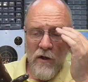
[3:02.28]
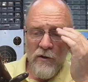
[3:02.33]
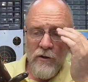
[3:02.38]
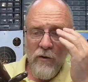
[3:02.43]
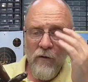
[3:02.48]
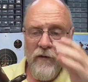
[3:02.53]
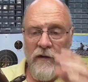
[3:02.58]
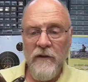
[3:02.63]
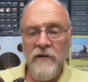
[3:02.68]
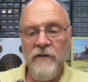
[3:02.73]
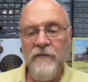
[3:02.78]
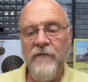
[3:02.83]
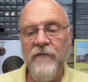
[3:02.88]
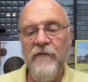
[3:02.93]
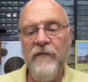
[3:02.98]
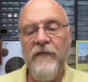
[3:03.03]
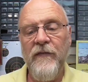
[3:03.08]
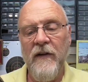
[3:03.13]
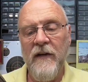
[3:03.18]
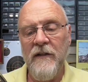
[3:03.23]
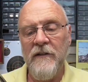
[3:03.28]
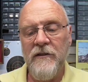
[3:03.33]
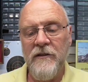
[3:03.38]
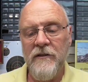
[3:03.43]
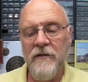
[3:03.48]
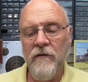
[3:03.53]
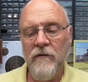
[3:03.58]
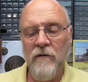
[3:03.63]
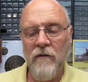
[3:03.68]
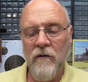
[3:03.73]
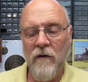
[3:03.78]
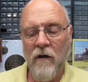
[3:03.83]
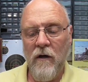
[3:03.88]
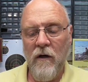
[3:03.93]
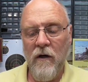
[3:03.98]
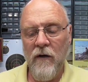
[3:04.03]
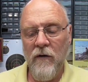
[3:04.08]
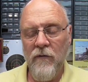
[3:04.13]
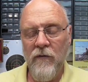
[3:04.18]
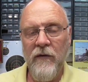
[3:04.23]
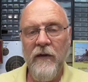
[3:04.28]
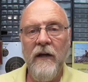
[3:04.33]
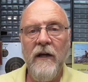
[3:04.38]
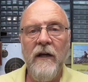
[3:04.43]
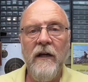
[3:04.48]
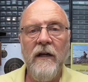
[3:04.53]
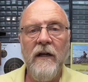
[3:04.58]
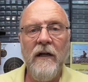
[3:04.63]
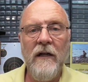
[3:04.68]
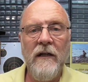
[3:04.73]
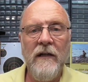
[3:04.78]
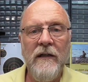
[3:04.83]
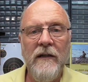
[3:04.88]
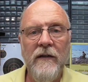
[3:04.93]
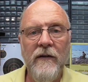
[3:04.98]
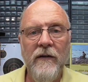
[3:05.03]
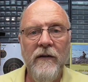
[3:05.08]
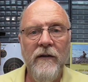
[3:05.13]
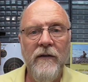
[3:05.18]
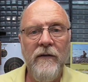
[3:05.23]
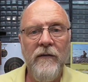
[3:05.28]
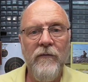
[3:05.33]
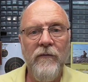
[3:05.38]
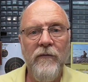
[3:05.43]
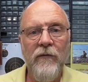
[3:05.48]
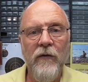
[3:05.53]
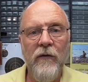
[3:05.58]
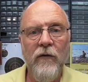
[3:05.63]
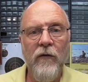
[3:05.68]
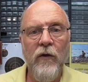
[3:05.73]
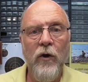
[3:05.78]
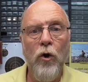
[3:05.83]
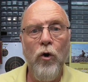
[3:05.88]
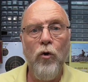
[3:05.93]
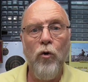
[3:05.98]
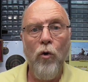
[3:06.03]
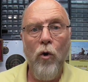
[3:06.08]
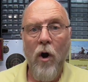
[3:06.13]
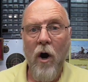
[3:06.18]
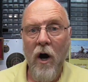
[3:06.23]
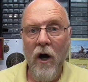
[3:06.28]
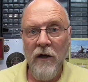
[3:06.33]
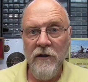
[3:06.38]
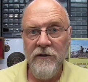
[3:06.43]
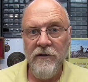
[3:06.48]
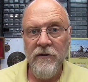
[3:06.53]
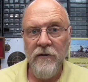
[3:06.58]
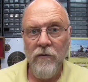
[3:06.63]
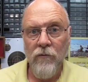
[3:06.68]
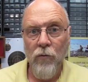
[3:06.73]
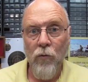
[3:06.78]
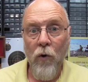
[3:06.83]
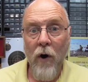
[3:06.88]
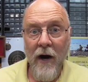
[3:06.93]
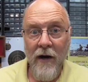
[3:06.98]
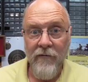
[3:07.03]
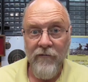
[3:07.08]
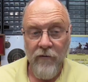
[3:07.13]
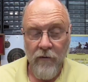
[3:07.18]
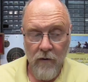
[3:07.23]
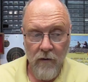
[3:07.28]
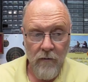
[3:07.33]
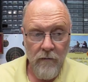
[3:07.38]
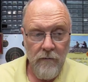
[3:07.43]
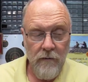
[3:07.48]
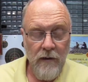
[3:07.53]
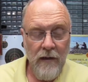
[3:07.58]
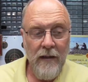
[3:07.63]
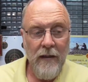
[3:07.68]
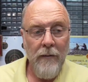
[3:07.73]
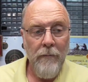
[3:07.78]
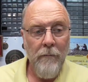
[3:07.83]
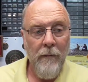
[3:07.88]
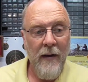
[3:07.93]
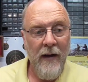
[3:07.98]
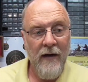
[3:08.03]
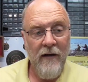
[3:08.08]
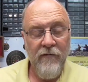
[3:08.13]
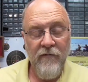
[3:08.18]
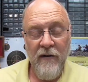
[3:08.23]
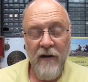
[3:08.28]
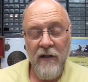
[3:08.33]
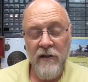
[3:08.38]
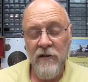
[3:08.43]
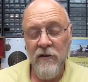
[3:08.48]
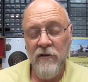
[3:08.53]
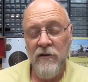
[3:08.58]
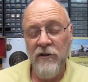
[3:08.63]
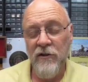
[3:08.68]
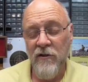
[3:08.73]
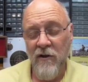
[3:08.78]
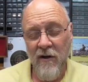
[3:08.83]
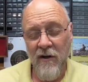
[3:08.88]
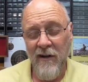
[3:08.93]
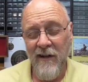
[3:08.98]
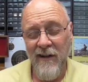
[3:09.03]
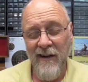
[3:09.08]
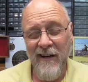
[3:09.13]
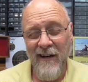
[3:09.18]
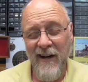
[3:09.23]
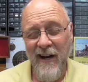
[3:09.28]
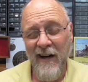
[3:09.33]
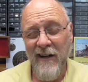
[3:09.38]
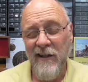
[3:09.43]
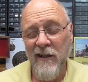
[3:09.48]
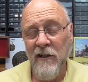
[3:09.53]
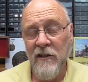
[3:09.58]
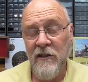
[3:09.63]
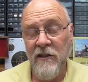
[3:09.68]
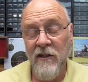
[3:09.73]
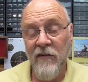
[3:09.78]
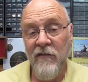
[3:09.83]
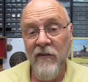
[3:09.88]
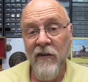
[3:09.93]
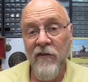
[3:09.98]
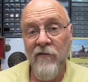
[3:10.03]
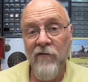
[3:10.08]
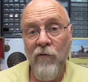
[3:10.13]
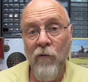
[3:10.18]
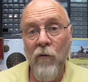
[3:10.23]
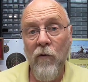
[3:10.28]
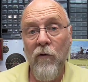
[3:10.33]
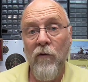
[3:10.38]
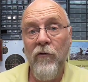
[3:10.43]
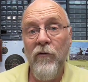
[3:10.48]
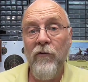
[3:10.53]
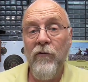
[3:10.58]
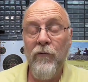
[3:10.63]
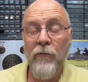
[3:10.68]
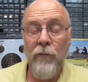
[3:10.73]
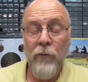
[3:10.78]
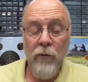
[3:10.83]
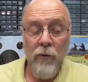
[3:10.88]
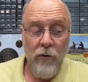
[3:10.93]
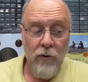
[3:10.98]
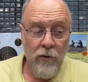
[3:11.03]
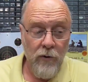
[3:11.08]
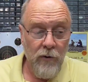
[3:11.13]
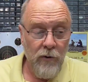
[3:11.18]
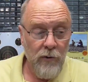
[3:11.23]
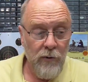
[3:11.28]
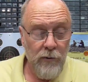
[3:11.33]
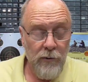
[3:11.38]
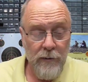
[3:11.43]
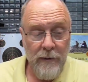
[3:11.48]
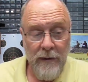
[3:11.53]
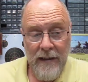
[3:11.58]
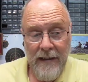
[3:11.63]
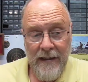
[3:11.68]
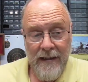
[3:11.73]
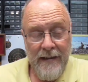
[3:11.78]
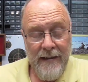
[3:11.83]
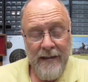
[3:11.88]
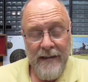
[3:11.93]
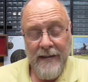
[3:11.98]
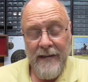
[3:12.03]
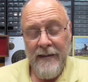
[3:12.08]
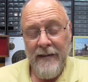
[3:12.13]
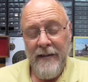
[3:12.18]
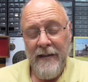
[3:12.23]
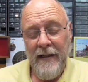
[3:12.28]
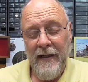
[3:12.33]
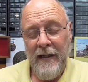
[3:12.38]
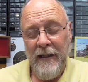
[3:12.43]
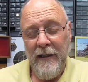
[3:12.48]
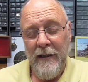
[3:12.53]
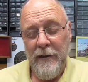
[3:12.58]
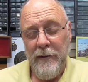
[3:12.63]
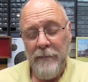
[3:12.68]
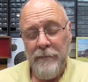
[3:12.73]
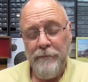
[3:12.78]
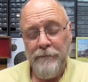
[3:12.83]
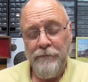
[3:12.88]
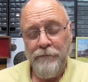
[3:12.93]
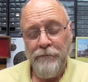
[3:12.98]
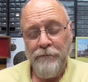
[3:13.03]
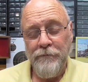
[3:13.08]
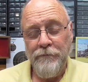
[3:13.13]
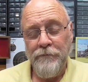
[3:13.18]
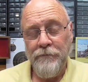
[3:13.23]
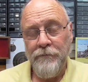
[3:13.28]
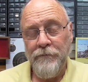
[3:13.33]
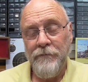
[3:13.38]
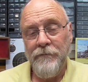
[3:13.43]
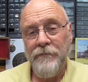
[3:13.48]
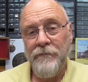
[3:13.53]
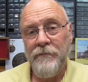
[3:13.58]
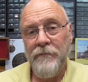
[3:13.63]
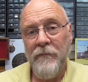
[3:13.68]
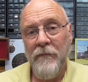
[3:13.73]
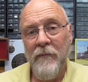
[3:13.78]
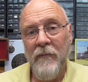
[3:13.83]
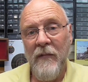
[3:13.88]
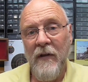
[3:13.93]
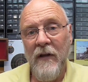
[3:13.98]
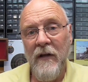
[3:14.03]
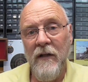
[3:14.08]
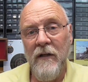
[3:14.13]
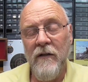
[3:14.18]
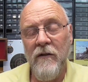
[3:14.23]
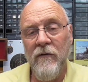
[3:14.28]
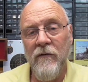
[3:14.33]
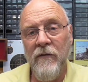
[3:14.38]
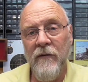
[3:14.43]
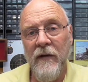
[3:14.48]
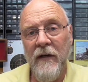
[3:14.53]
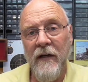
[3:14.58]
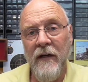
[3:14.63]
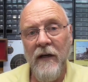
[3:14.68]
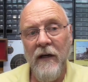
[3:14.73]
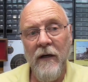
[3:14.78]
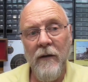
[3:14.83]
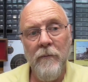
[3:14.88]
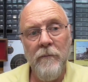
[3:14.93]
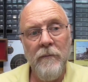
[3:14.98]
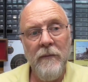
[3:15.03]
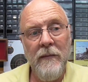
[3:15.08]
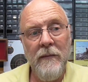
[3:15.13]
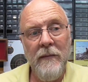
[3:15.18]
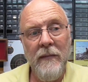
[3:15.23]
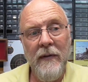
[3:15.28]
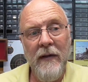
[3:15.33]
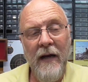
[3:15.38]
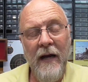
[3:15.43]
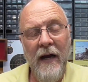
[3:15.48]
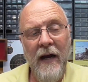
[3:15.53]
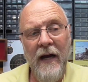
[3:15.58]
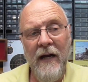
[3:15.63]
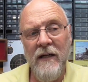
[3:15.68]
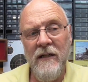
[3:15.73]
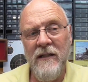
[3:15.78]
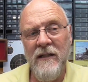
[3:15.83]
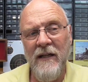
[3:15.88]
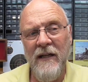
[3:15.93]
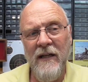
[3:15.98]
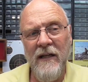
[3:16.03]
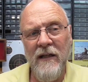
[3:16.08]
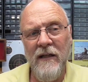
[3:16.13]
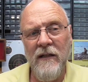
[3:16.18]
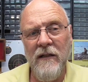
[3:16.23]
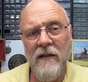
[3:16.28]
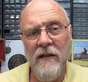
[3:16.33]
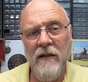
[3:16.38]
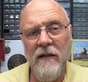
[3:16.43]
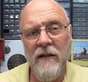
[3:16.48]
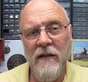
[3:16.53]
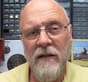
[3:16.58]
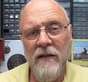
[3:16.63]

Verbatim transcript: so this fits on the, the, the Gross rifle manufactured starting in 1874 through um, into the um, 1880s.